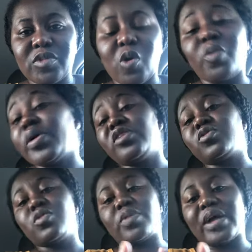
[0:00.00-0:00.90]
or we a
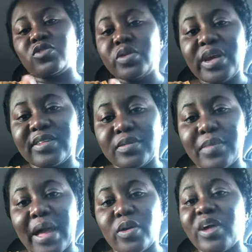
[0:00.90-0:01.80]
school cry 2 years in
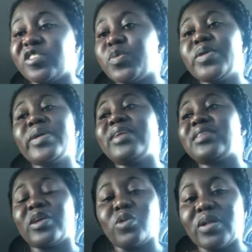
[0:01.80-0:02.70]
my
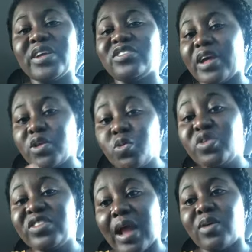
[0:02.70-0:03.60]
experience and knowledge. And who
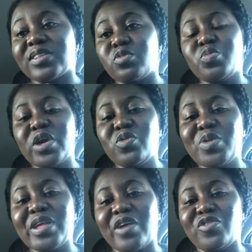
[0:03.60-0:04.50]
do you know, some
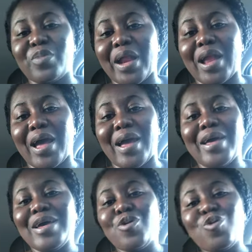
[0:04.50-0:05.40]
women you do na
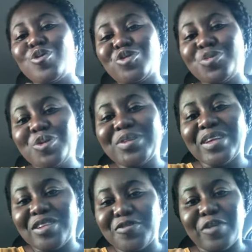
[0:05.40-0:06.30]
who to me a
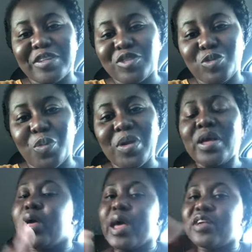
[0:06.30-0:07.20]
difference womb
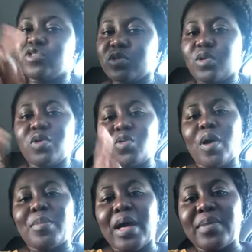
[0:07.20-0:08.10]
and so no
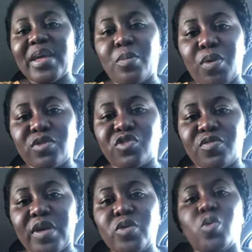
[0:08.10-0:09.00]
about be your boss
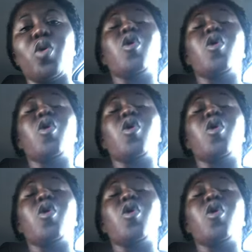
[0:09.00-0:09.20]
over you.